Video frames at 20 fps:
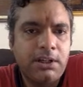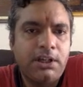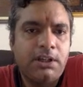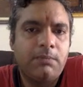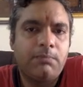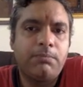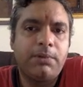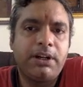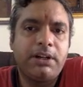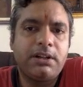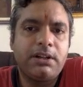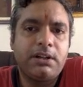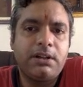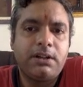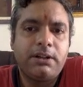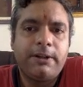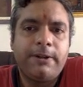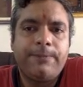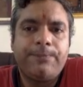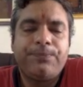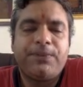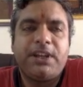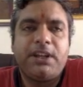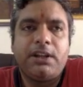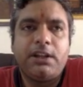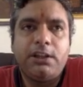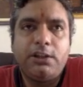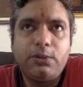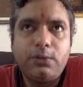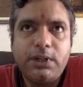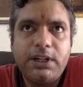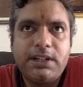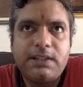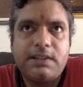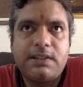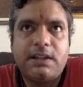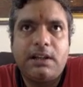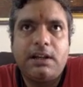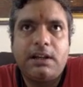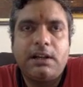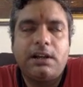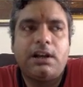but in a unit cell,